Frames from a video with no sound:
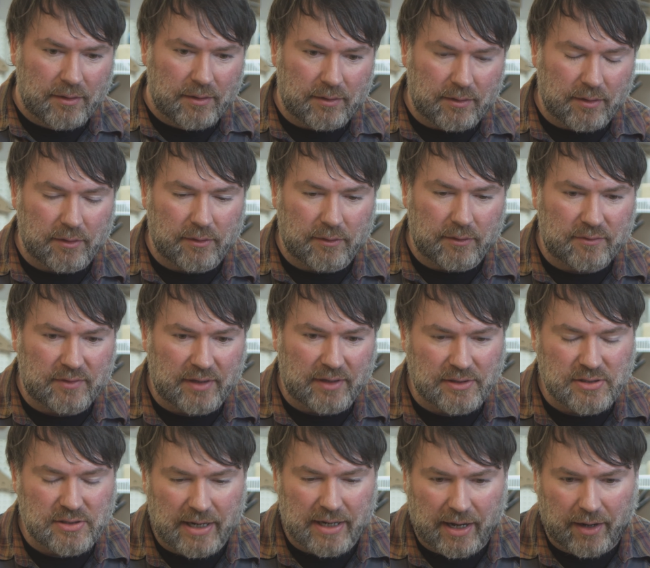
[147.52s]
you
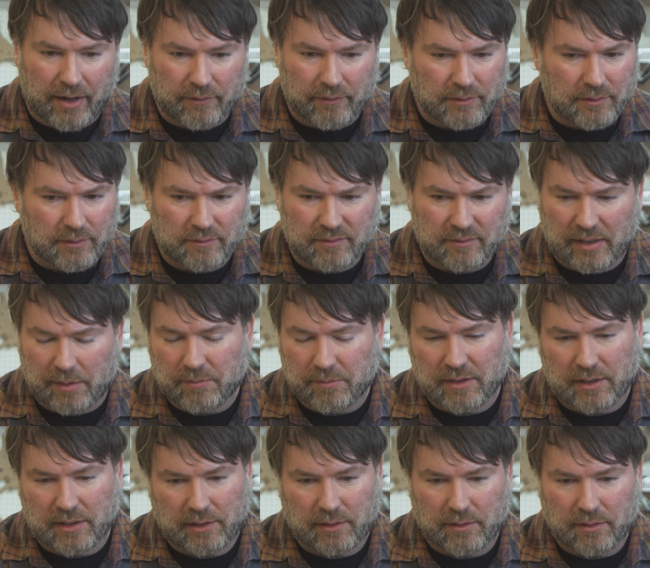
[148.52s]
sketch it out, and the same
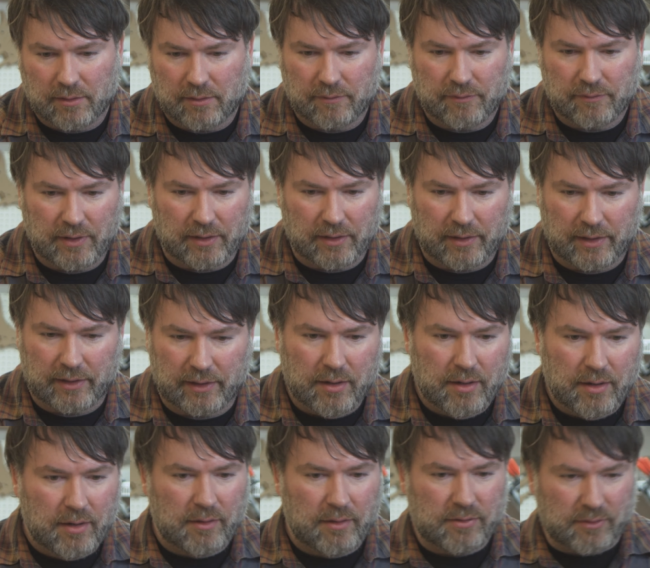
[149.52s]
thing, you've got
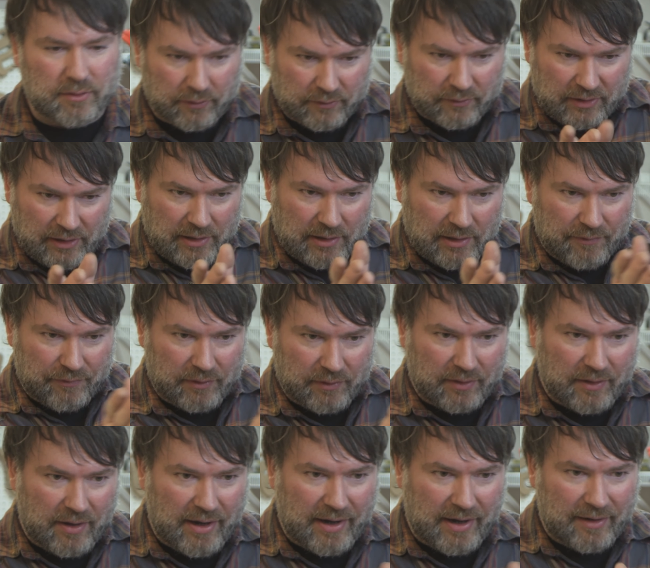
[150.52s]
13 different
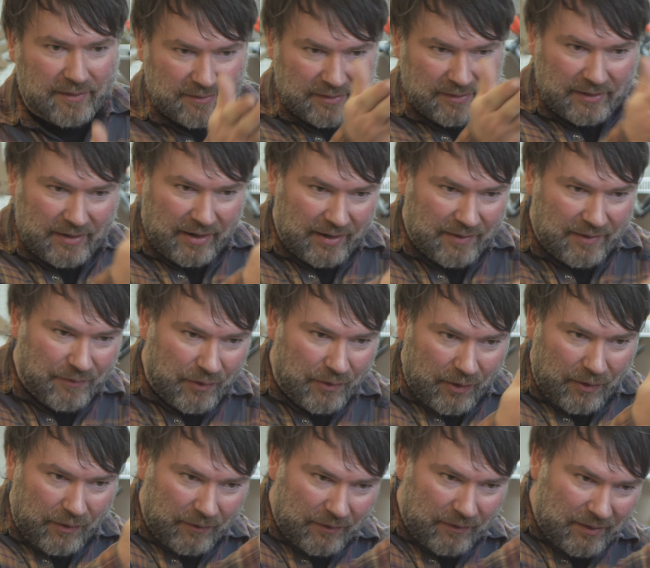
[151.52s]
lines that kind of
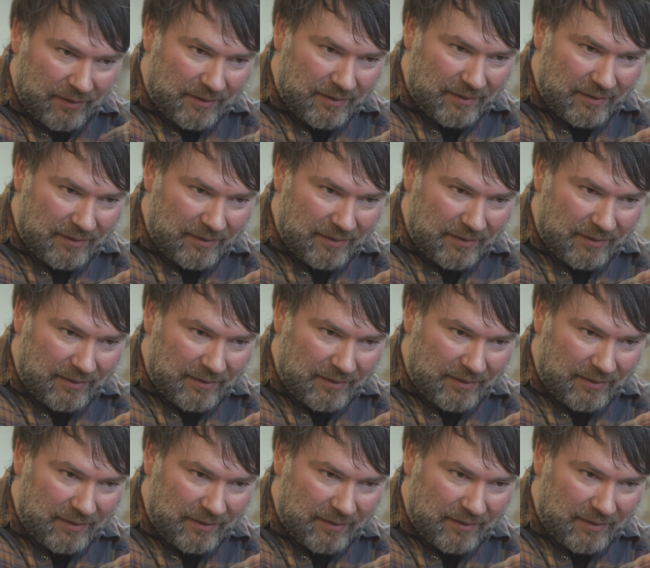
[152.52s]
all,